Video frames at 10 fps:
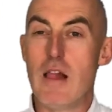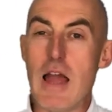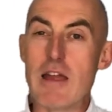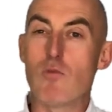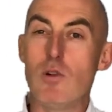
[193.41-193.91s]

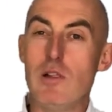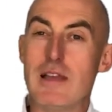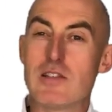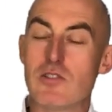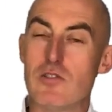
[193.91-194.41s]
it will
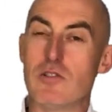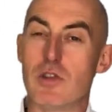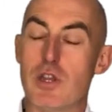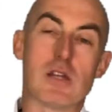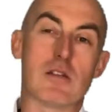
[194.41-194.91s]
list certain
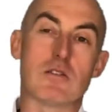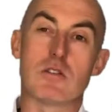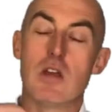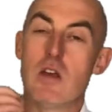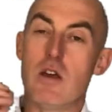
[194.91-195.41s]
things.